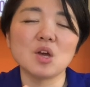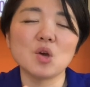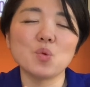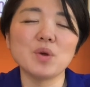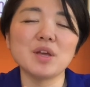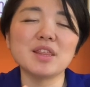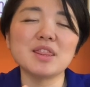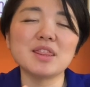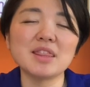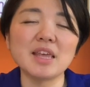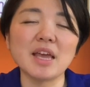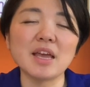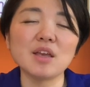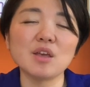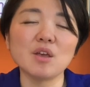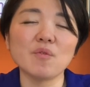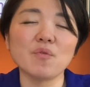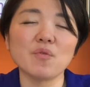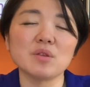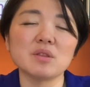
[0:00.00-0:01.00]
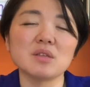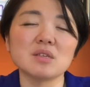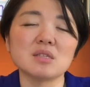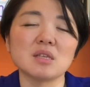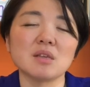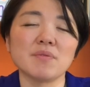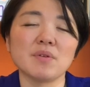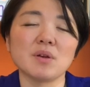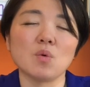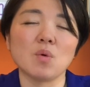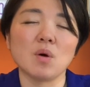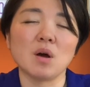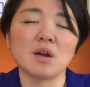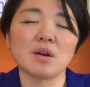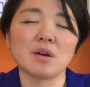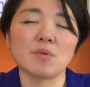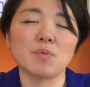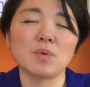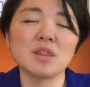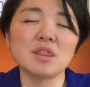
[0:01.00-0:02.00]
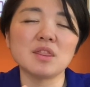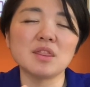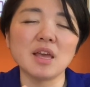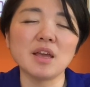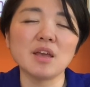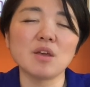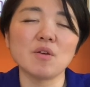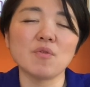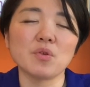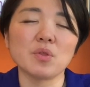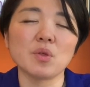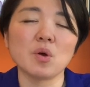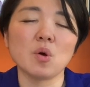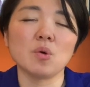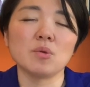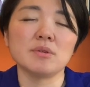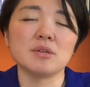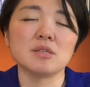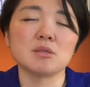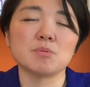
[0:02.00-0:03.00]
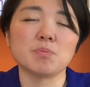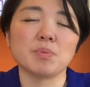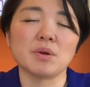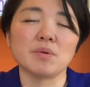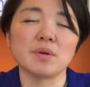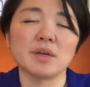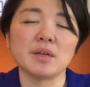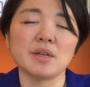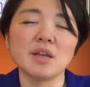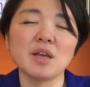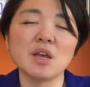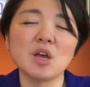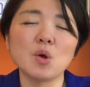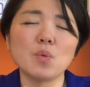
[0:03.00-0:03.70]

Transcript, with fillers: We thank you for this living water. We thank you for the Holy Spirit.